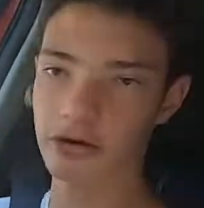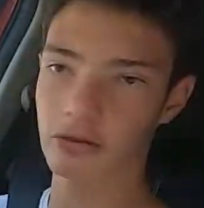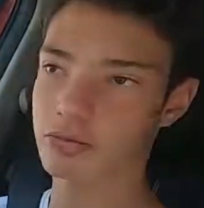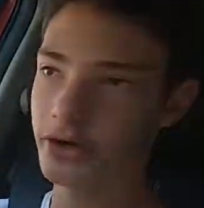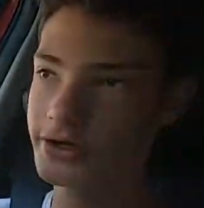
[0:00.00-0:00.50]

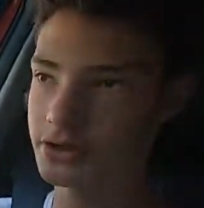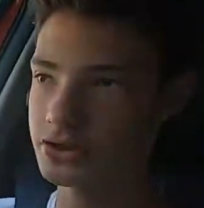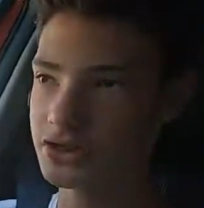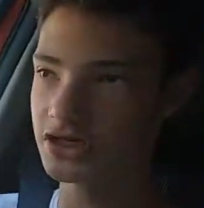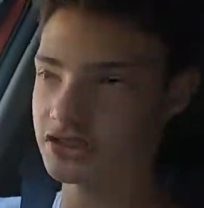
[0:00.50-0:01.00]
compression
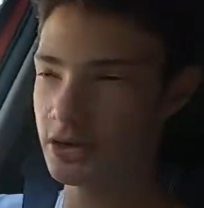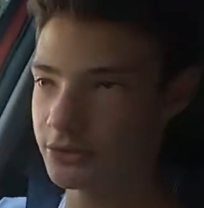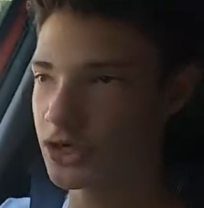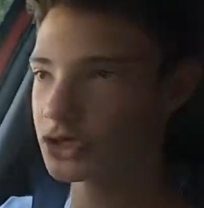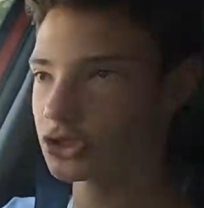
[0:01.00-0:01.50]
setup,
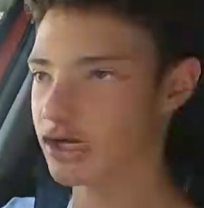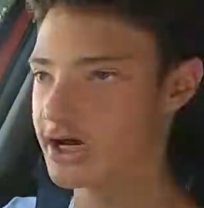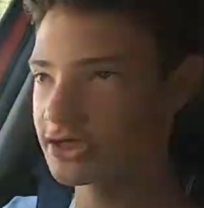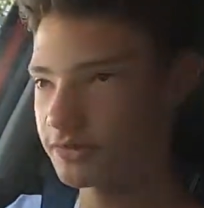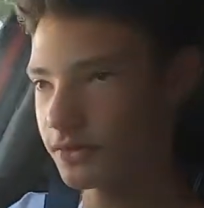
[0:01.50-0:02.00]
naturally
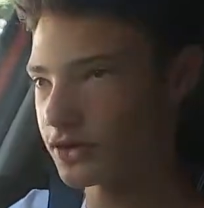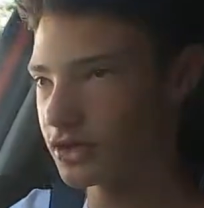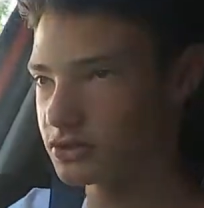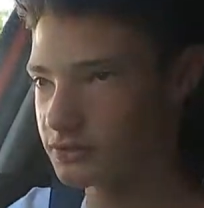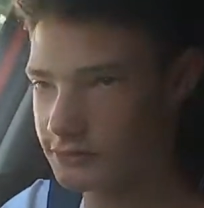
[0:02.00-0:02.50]

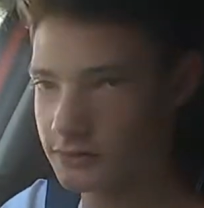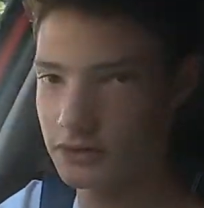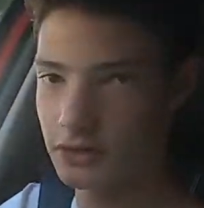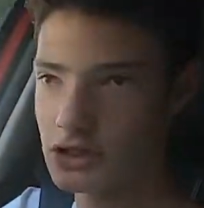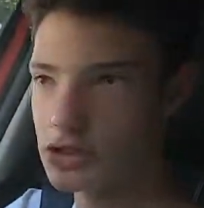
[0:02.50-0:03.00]
aspirated,
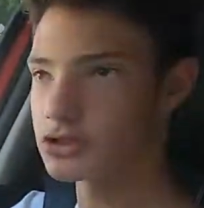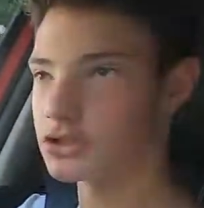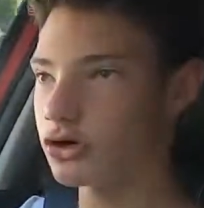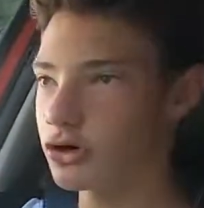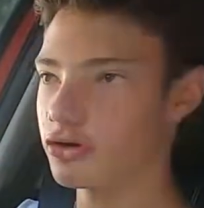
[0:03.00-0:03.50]

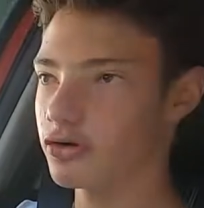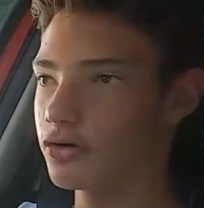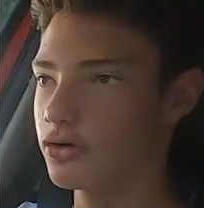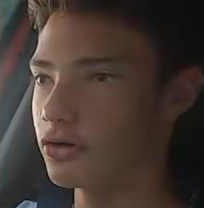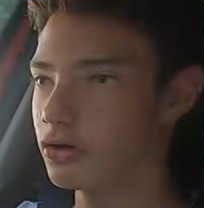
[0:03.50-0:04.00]
so
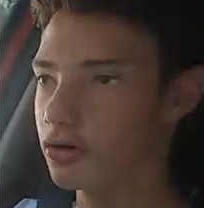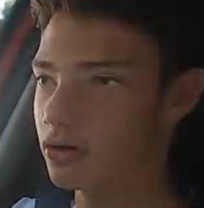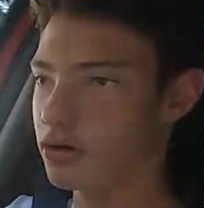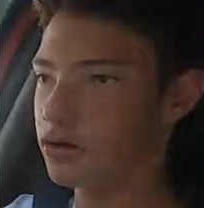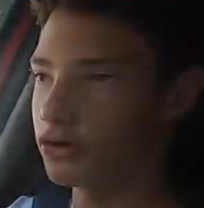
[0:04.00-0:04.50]

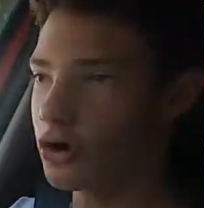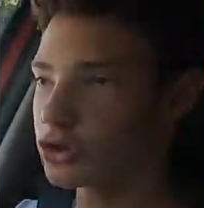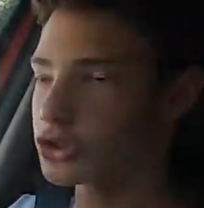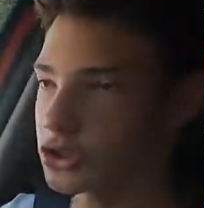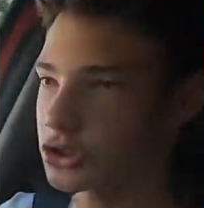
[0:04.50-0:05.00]

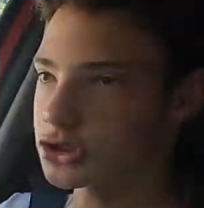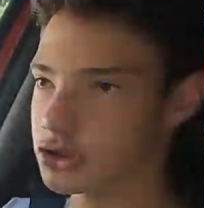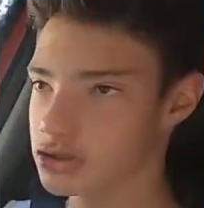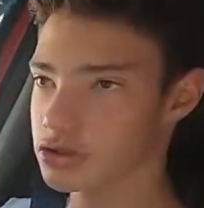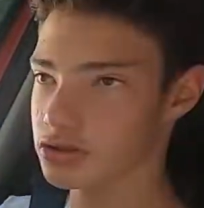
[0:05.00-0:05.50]
not just
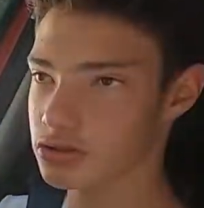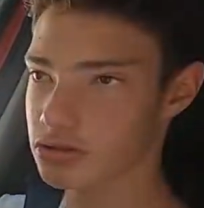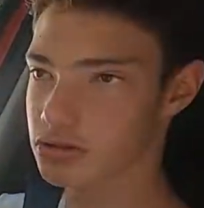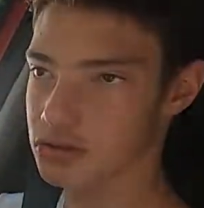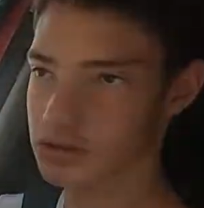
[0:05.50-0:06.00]

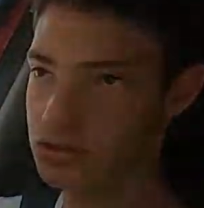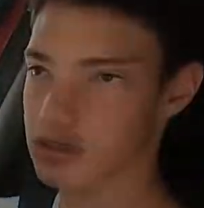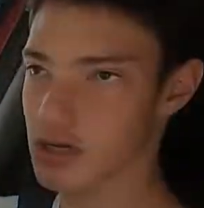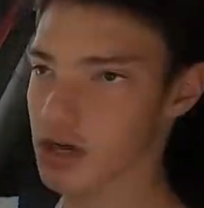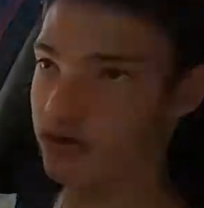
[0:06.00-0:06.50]

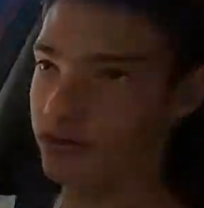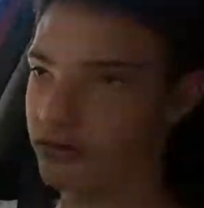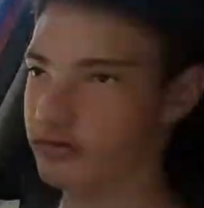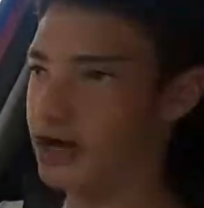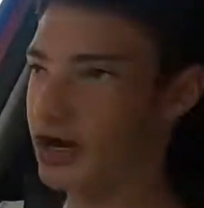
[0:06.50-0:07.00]

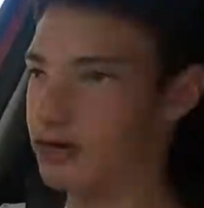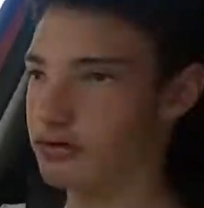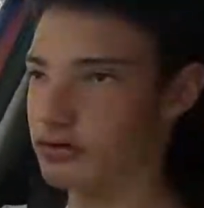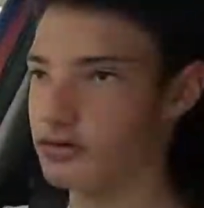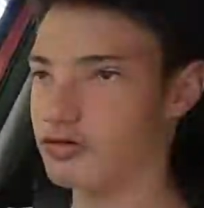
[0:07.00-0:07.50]
engine
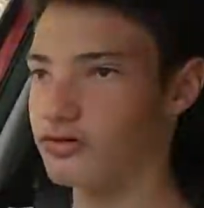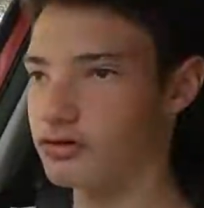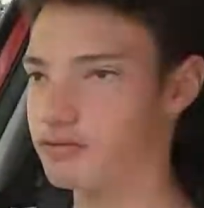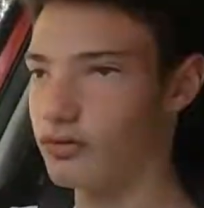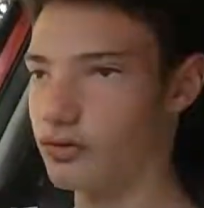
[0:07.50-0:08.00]

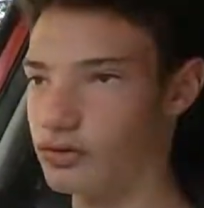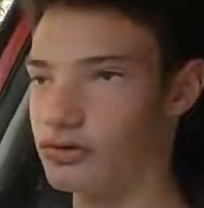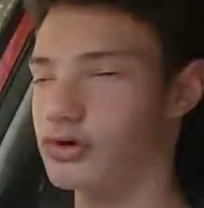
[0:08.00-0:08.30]
standards for